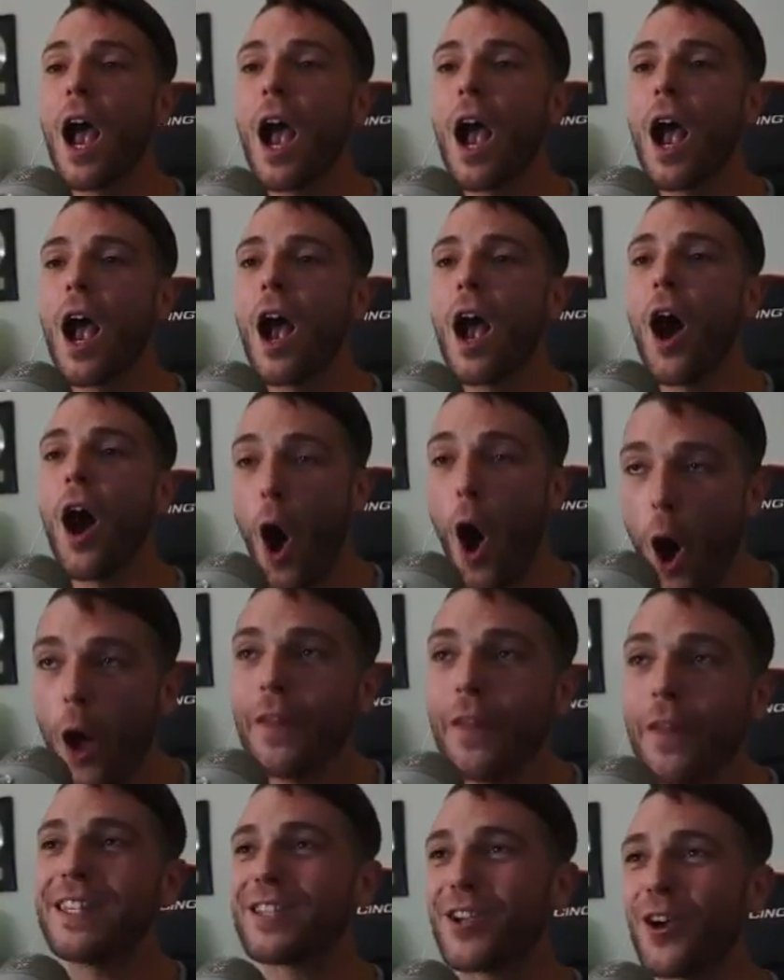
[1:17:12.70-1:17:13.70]
All
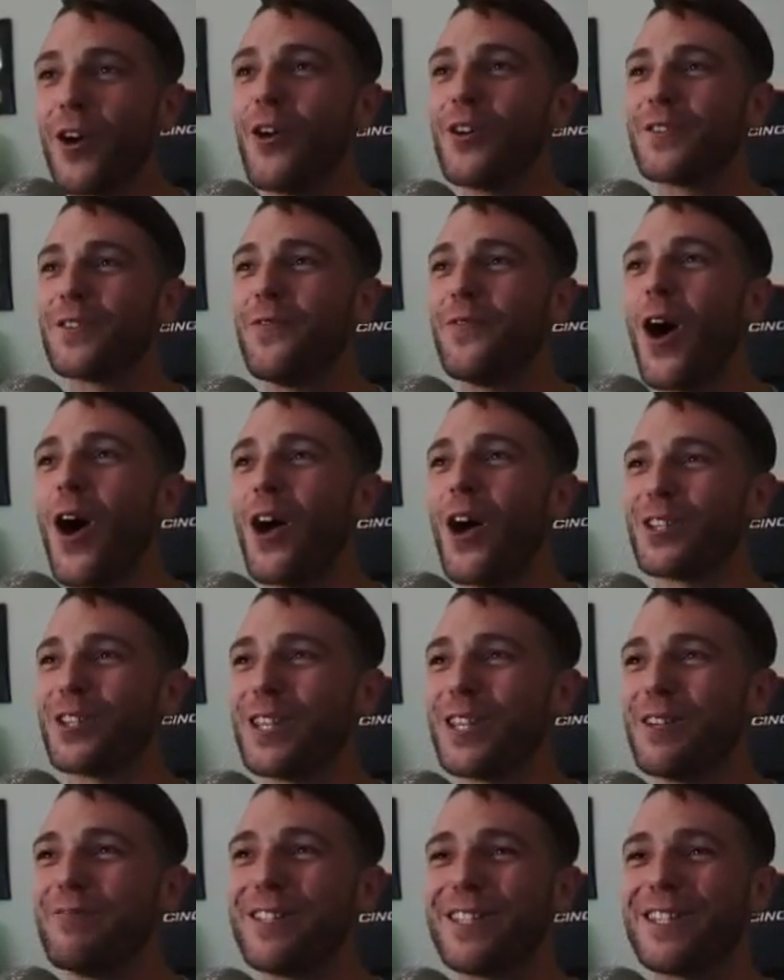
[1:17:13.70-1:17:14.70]
this girl's fault. She
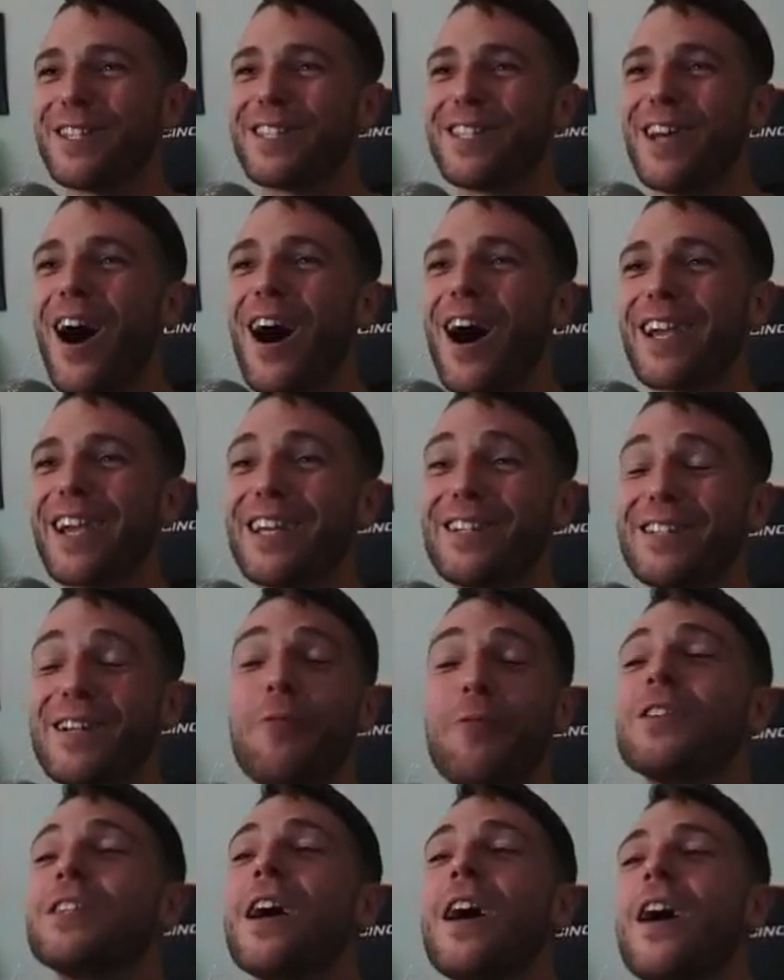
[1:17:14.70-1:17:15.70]
was just talking shit,
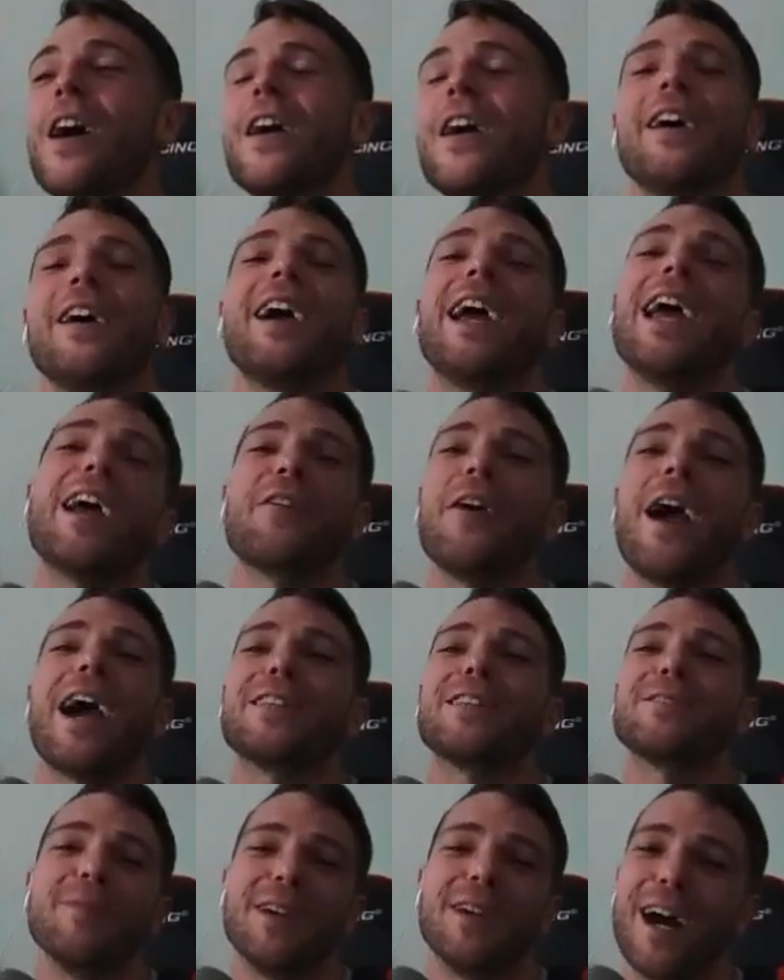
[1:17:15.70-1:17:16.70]
which it cracked
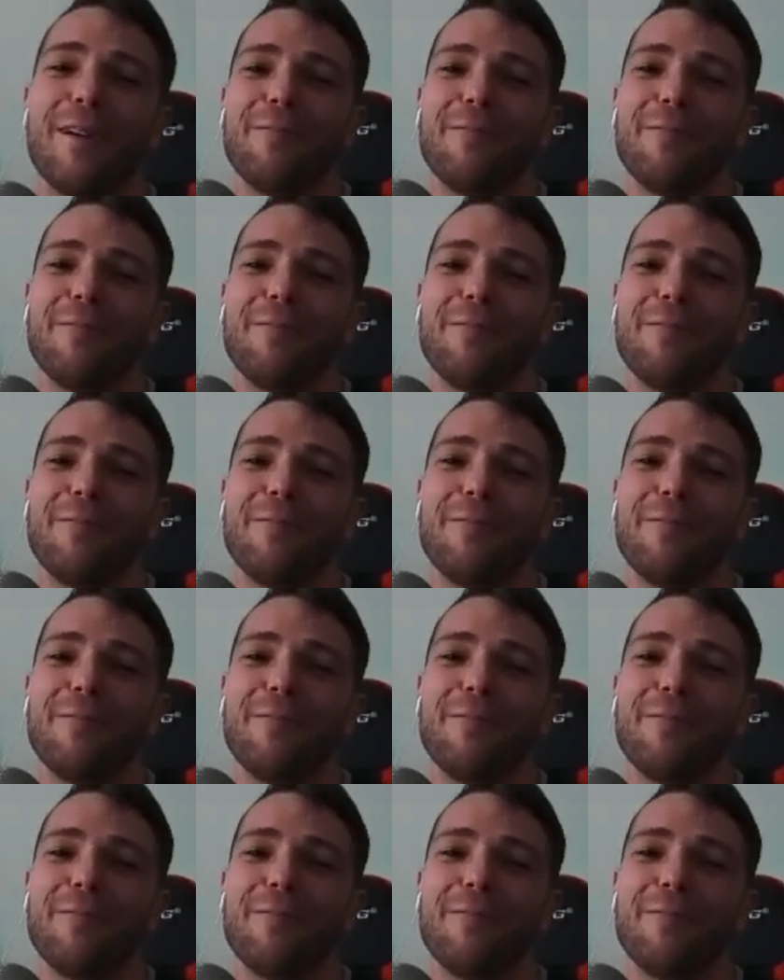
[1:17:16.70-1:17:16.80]
me up.